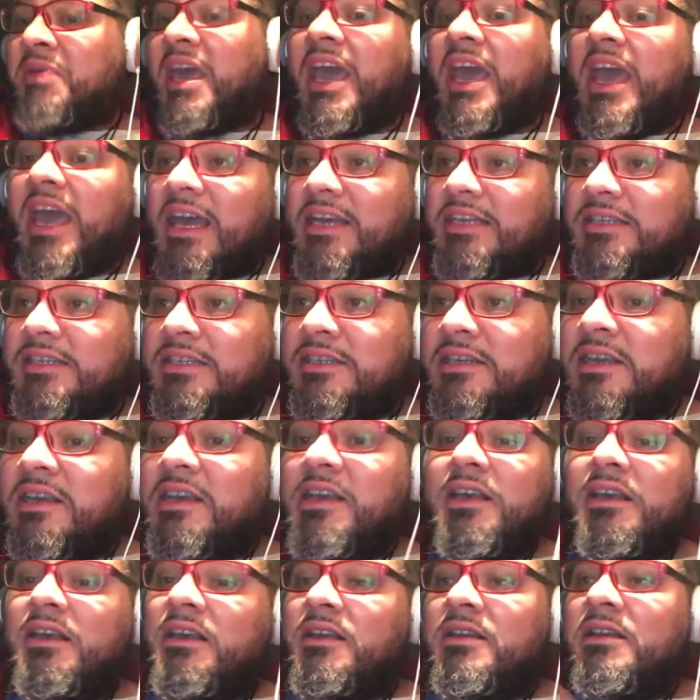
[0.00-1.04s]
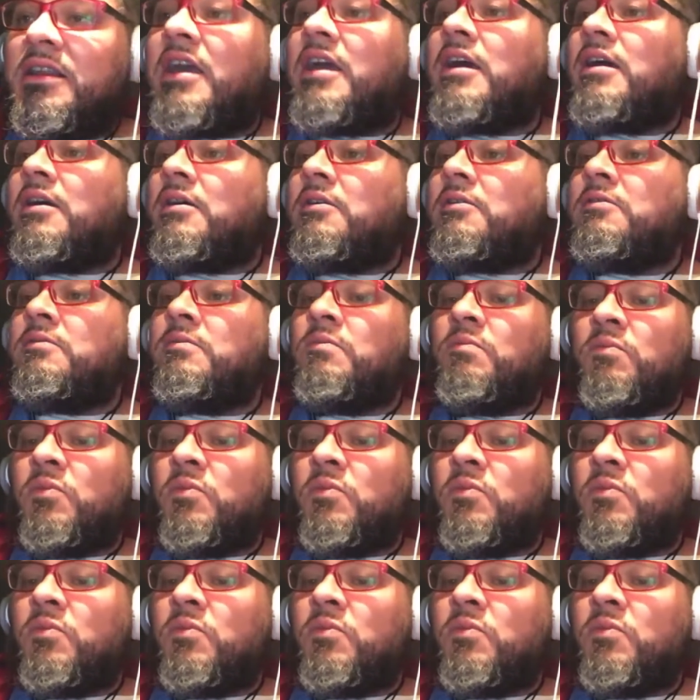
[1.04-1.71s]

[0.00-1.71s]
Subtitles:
past. Now,